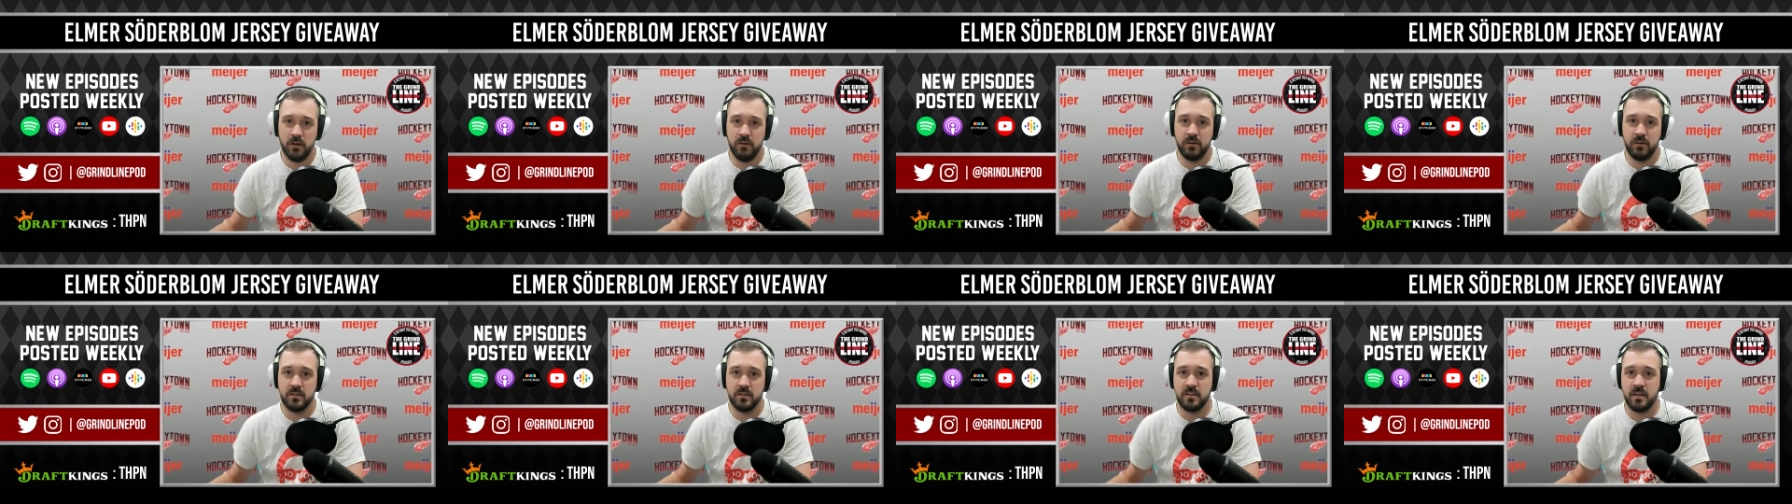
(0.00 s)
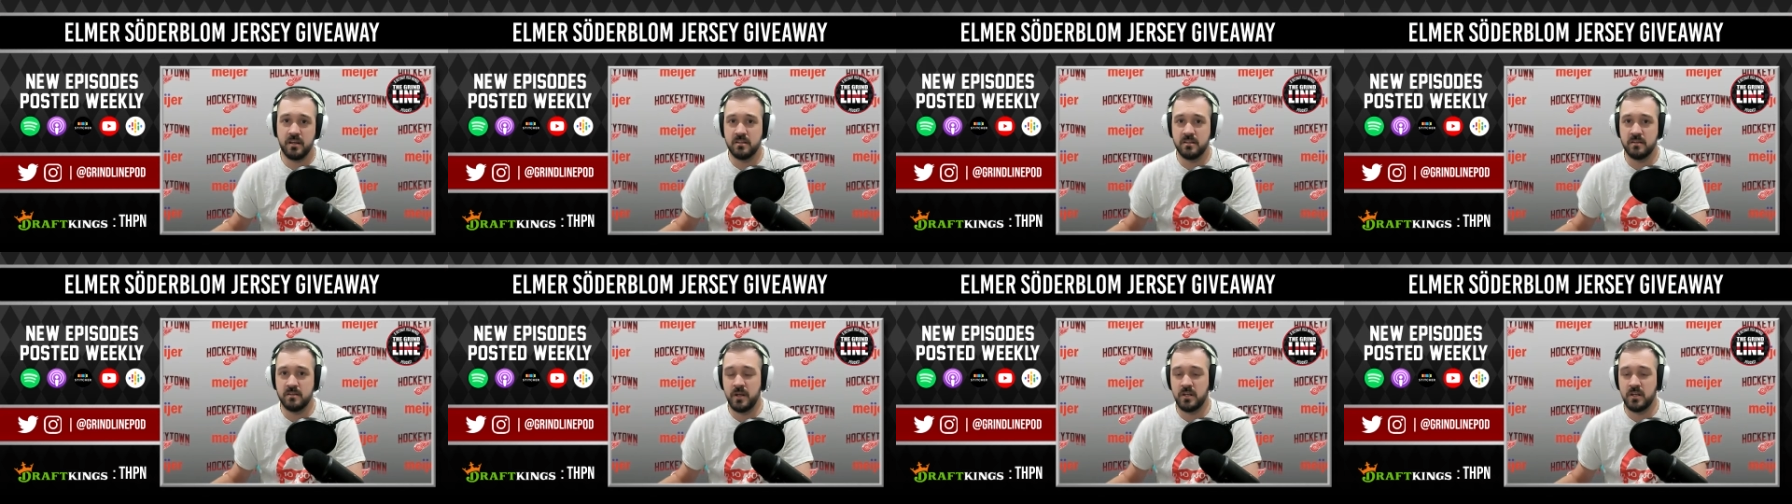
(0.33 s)
You can send
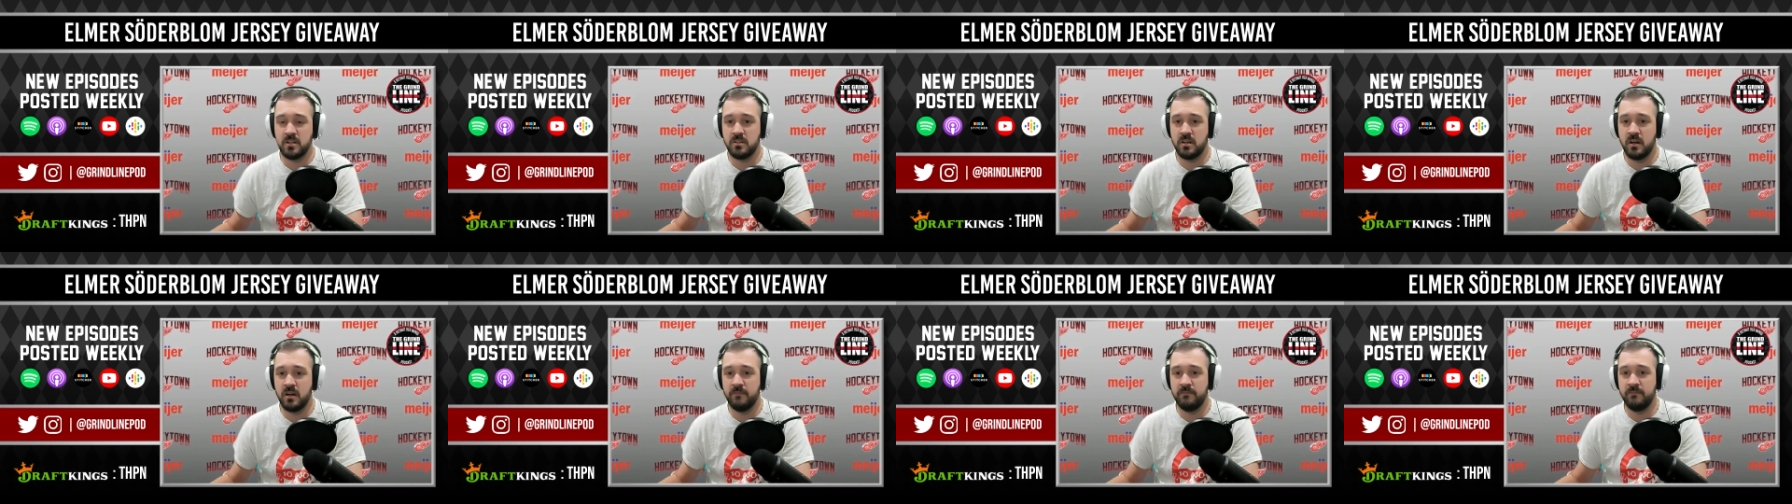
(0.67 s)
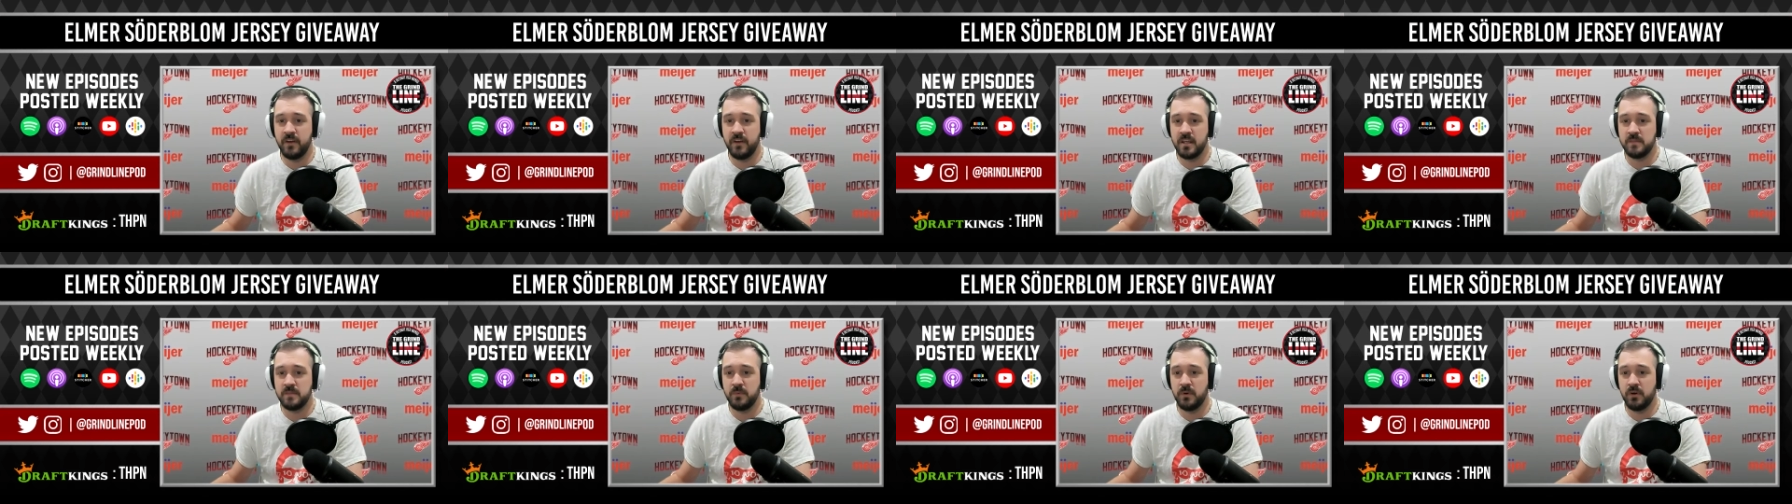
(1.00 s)
us a message on
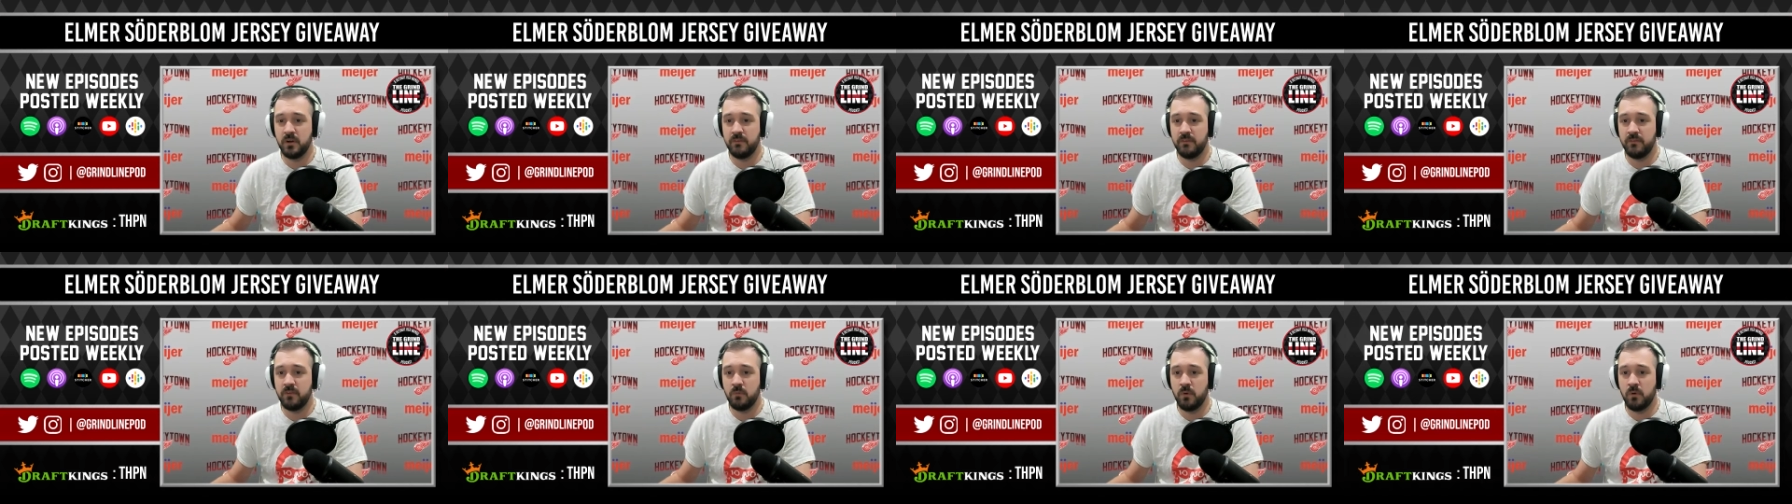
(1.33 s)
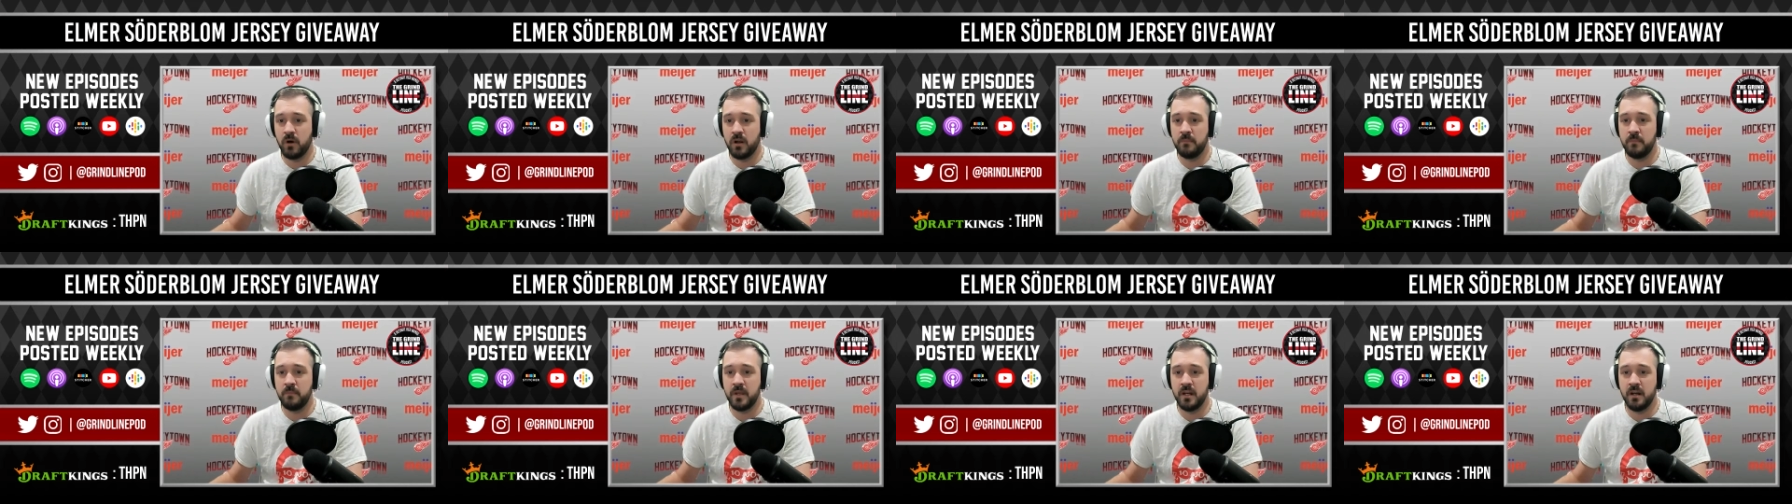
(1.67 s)
Facebook if you
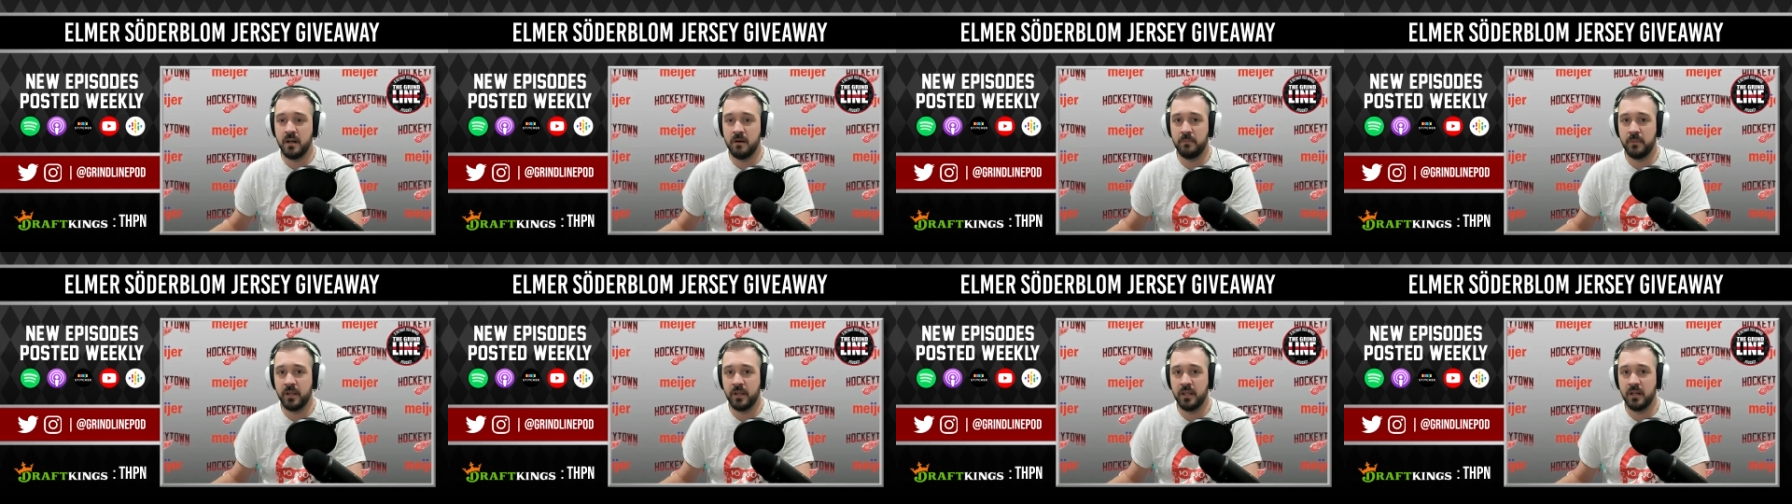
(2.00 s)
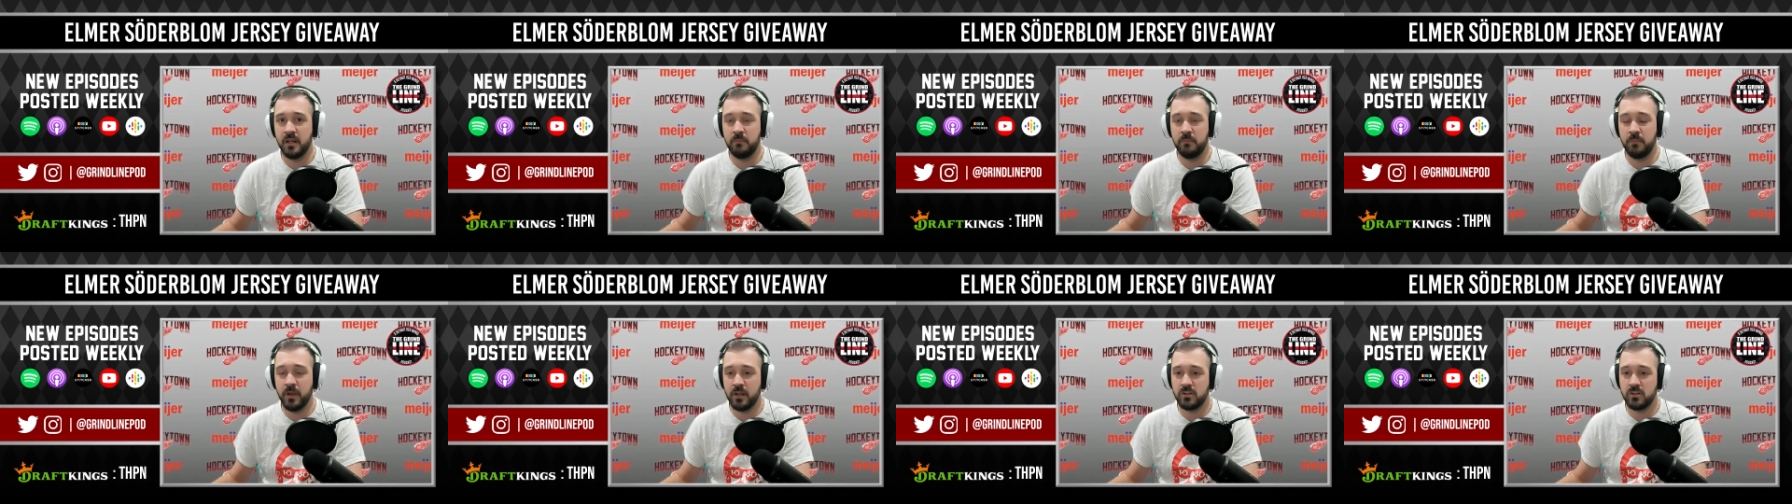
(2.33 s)
want to meet up and get a
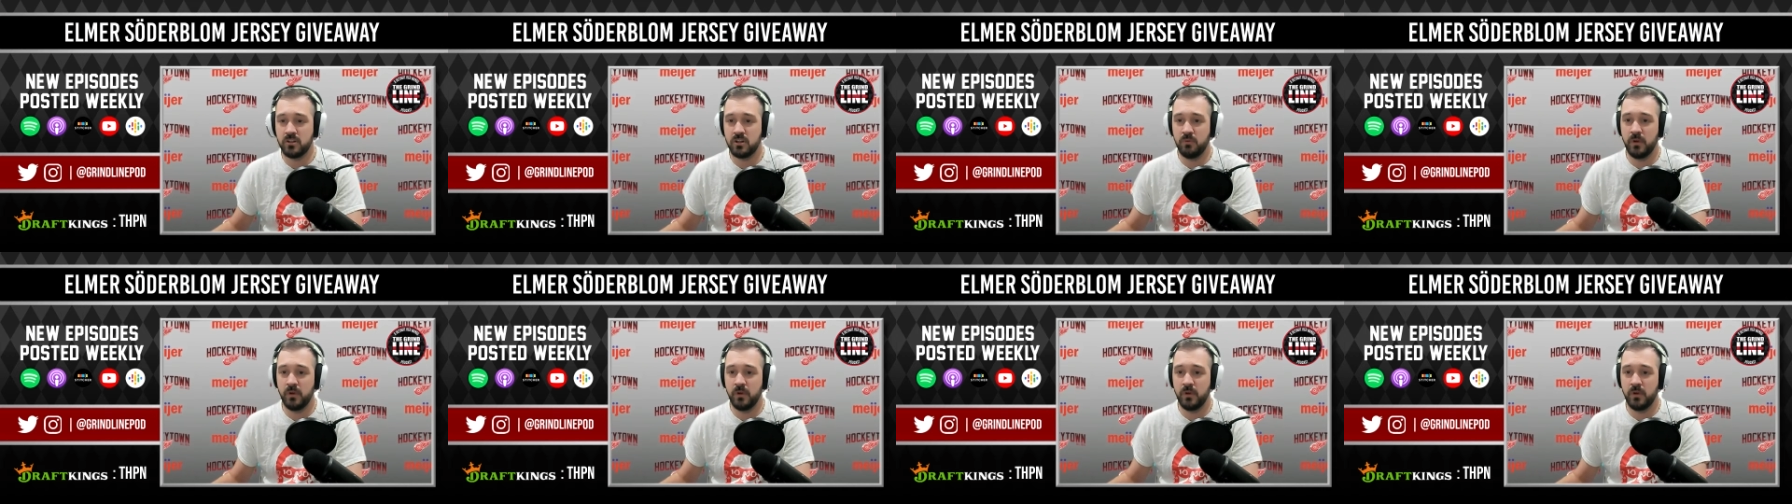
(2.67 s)
picture.